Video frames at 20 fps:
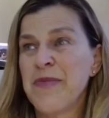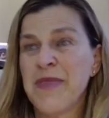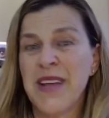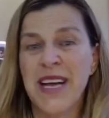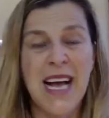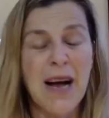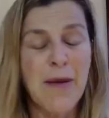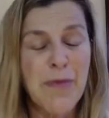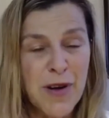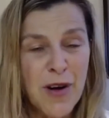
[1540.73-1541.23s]

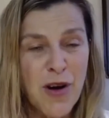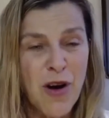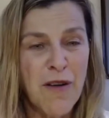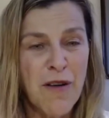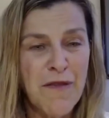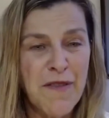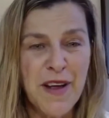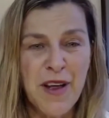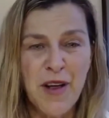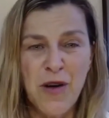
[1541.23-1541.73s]
cup of
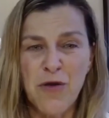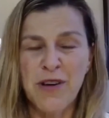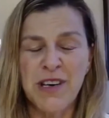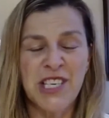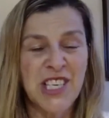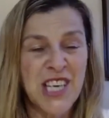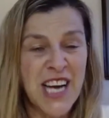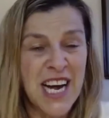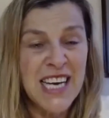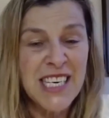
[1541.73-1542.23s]
coffee or a
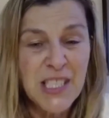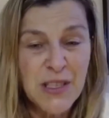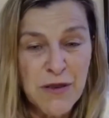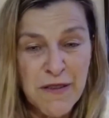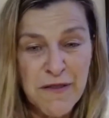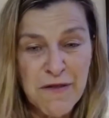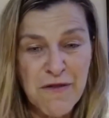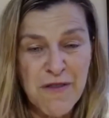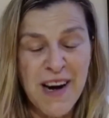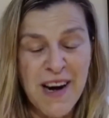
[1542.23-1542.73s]
chat to
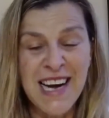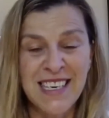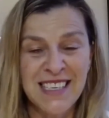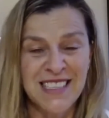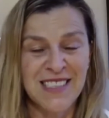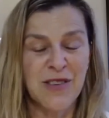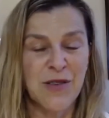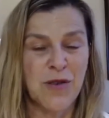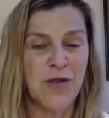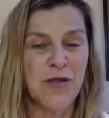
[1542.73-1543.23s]
a
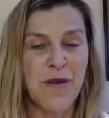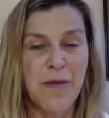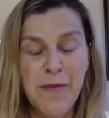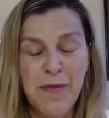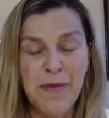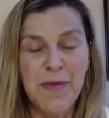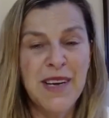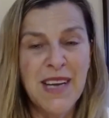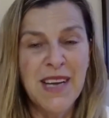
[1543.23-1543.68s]
friend or